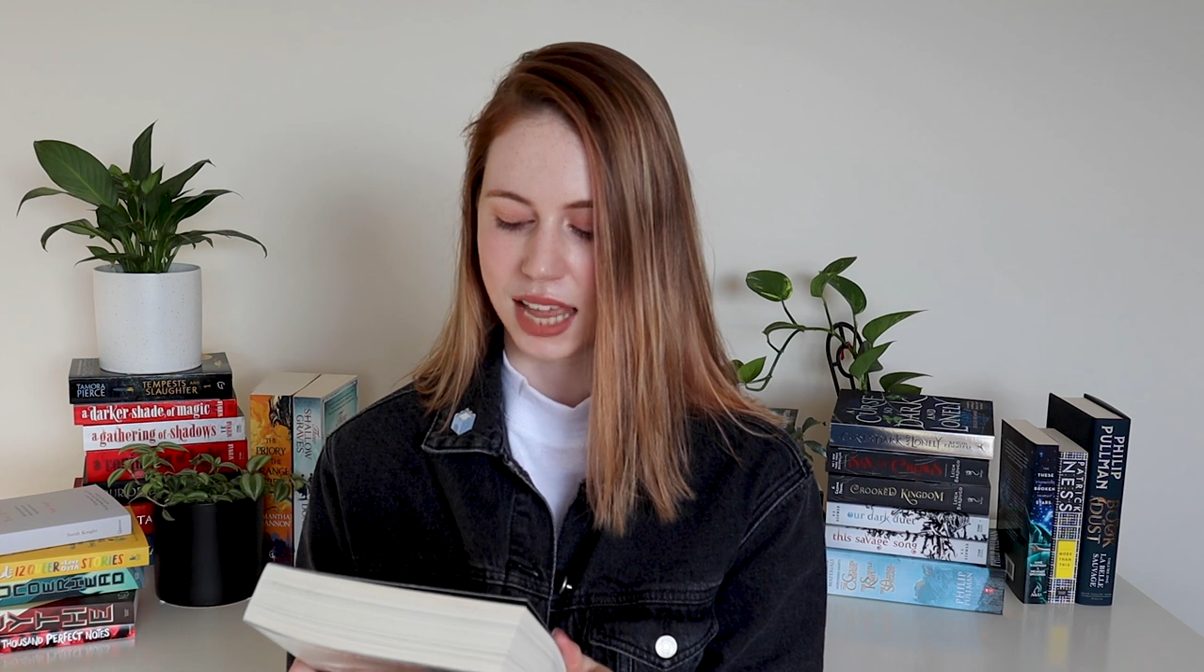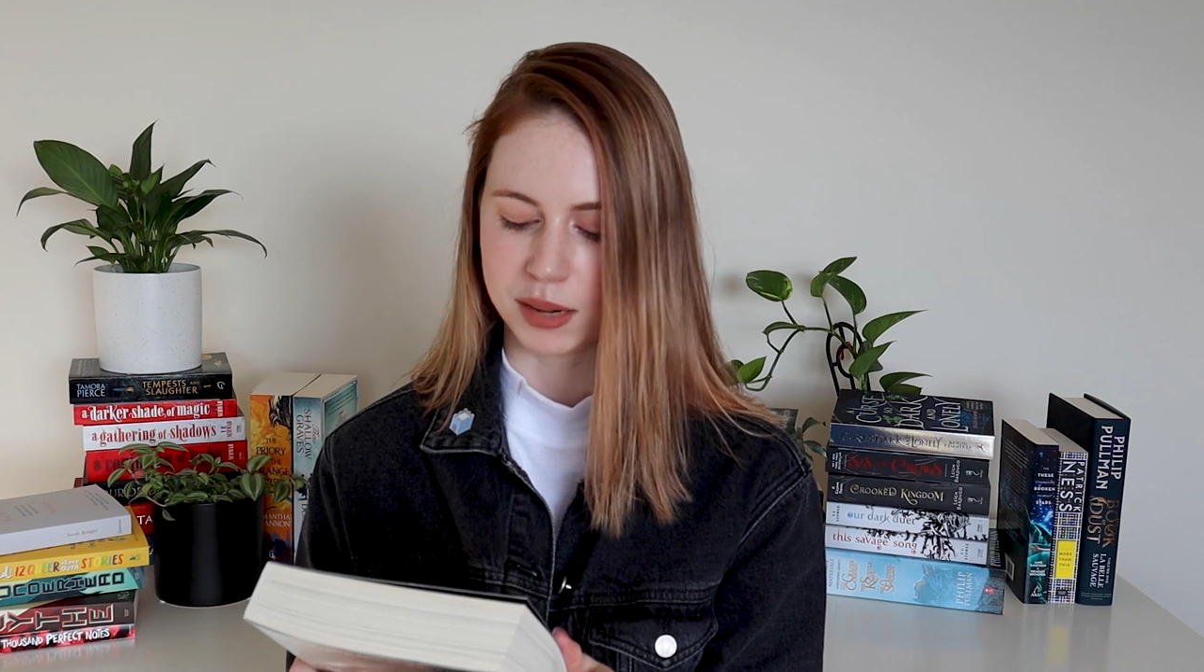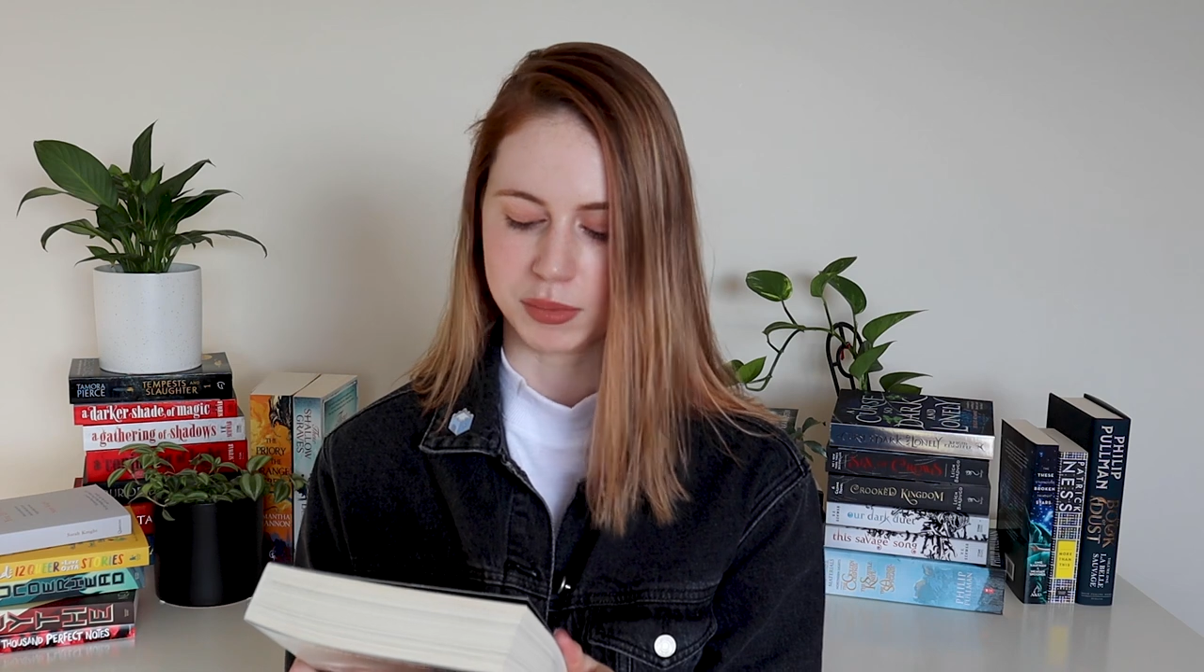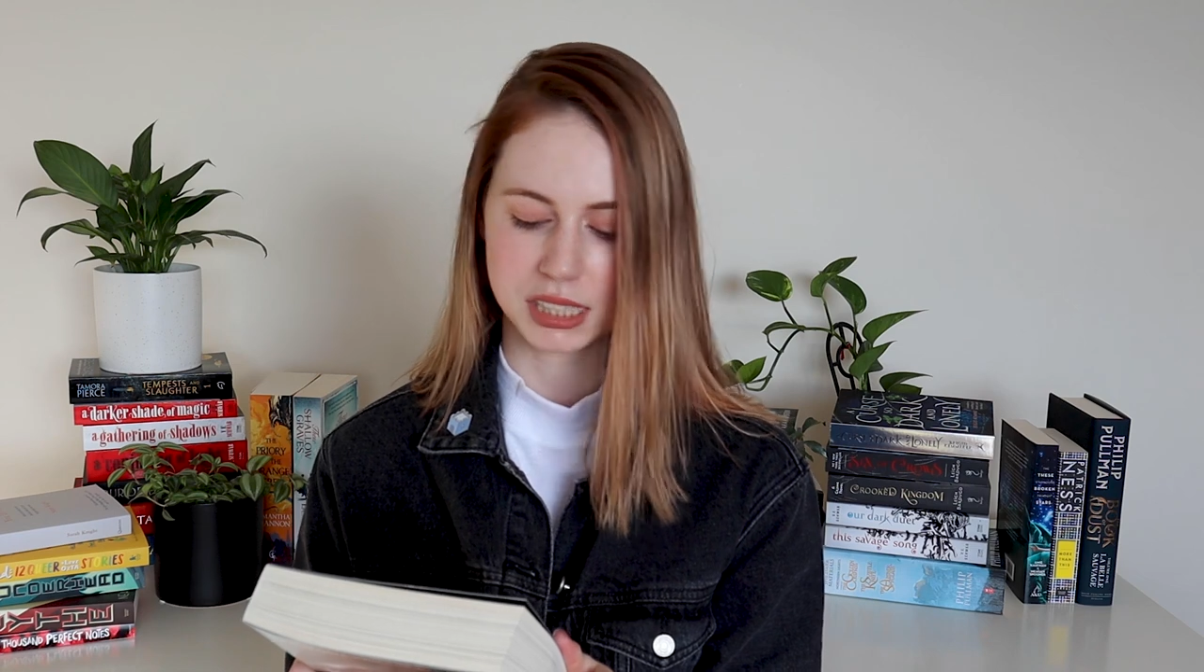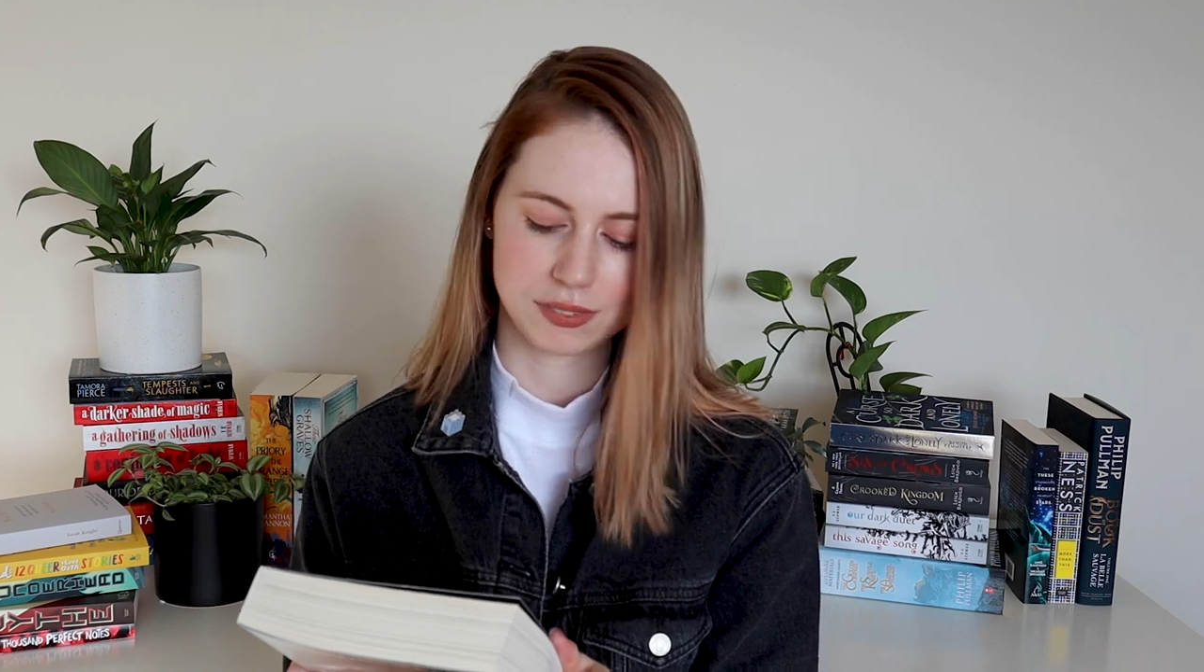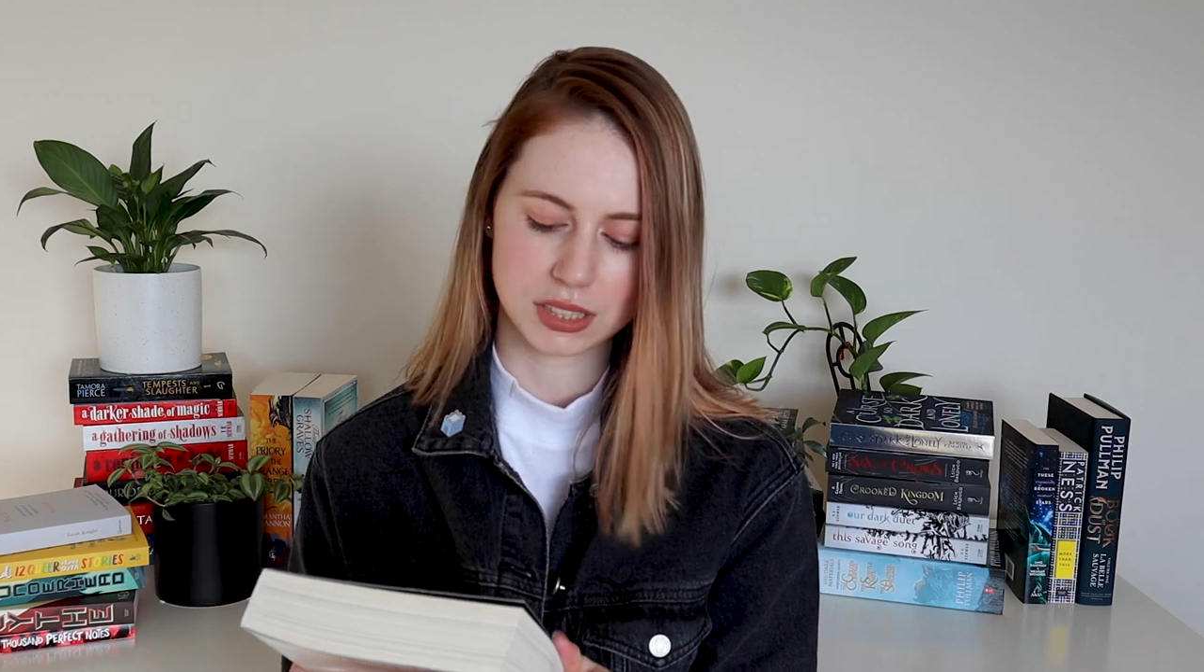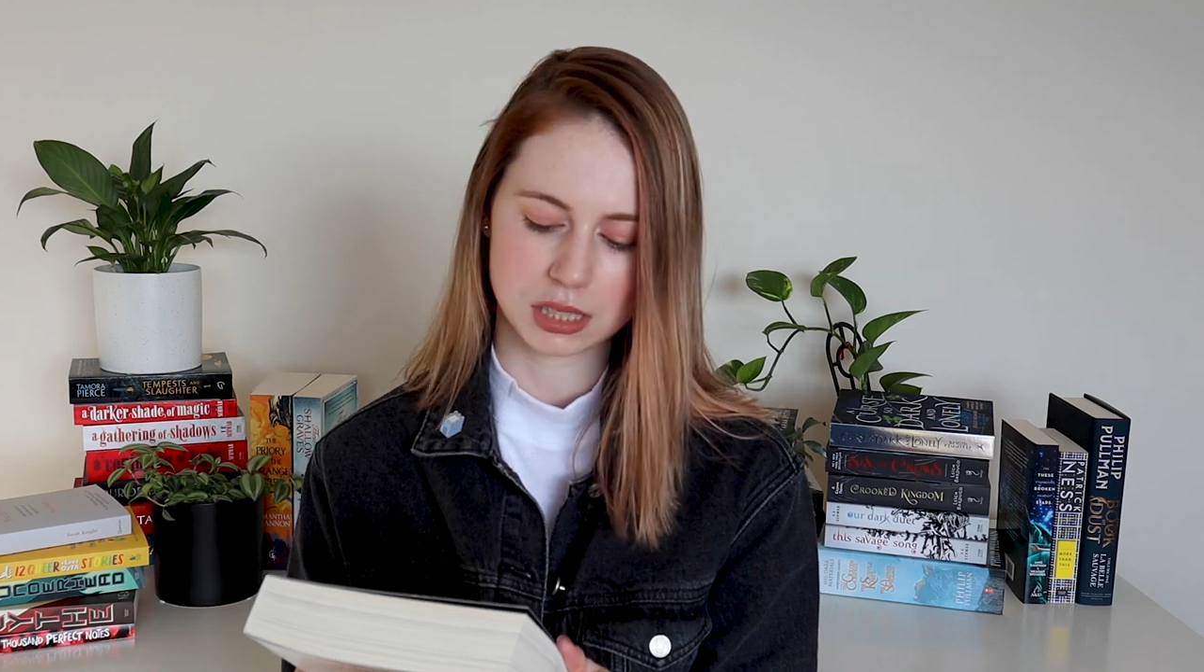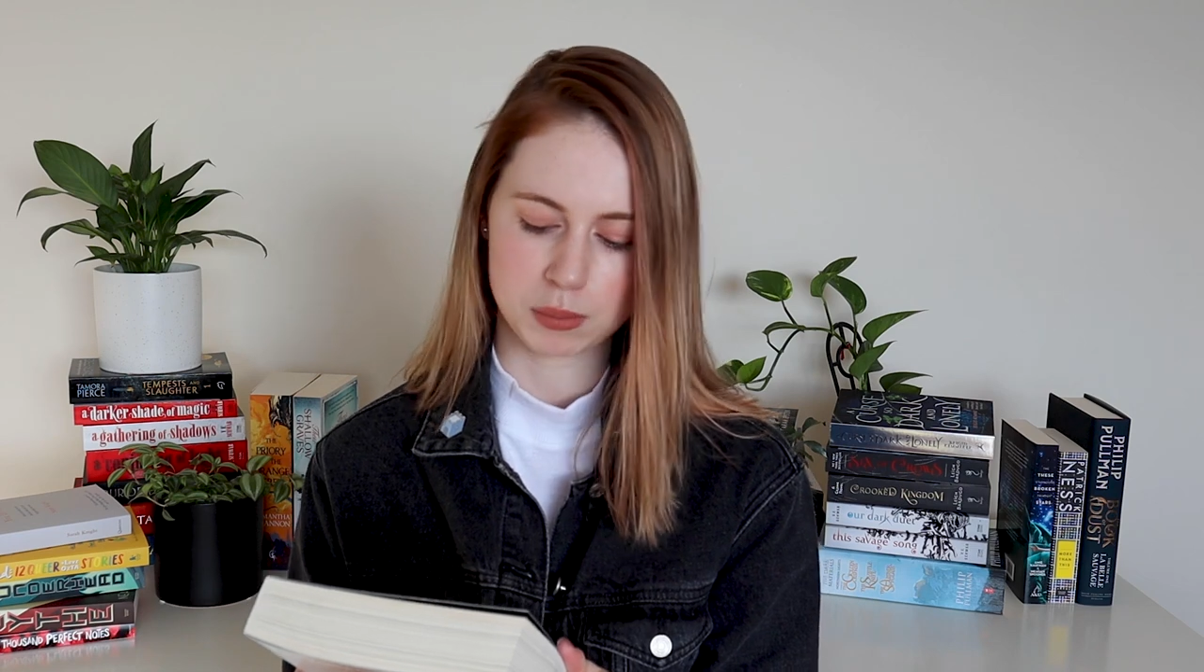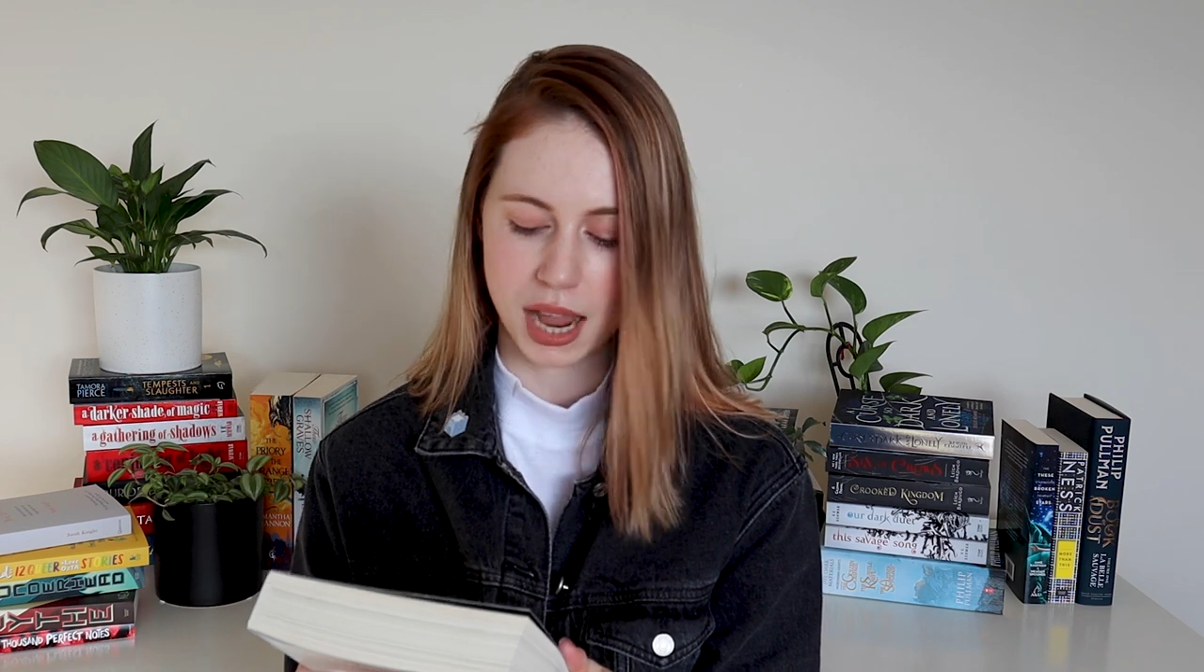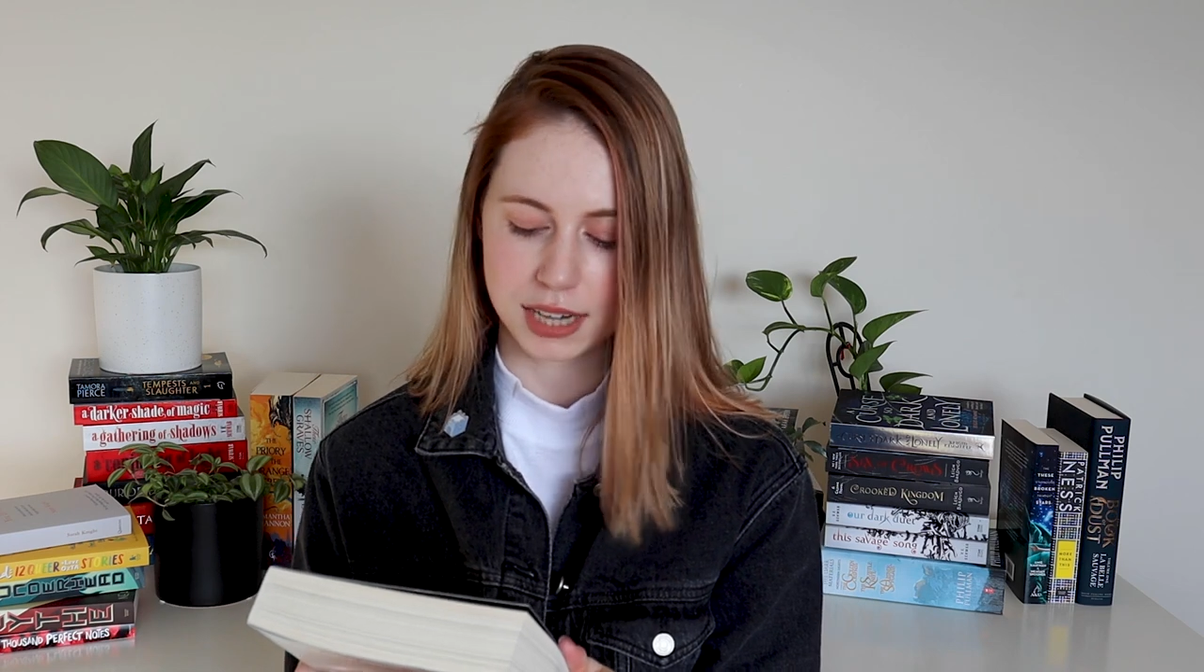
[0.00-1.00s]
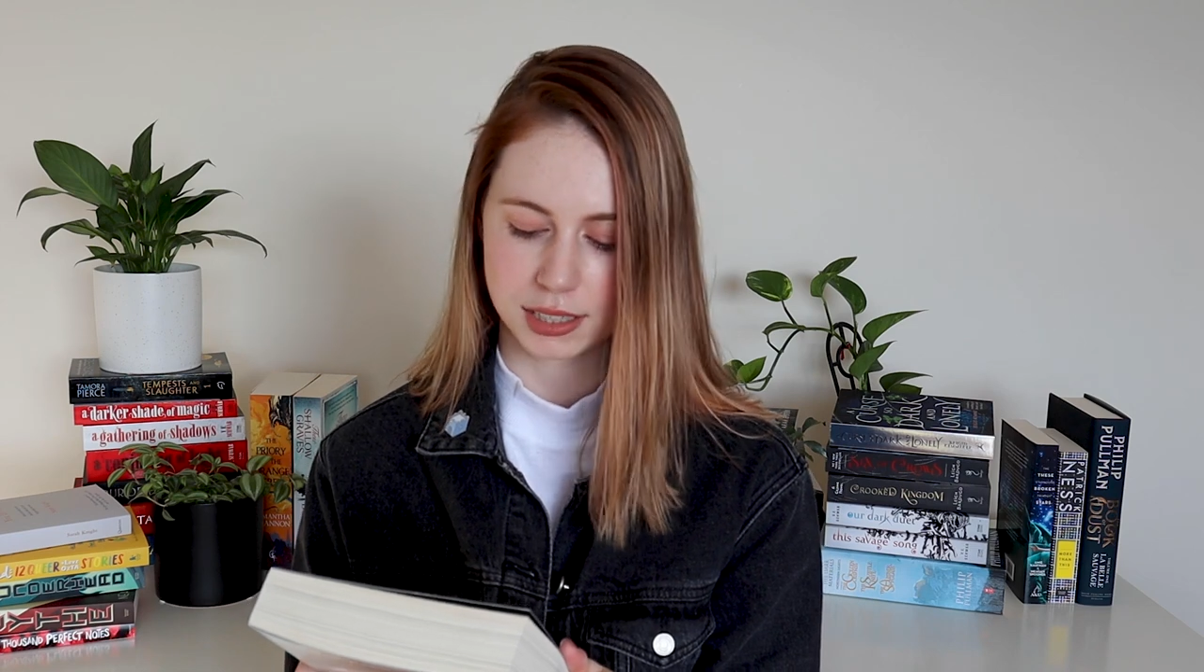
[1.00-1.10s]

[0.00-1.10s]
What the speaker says: and misfits might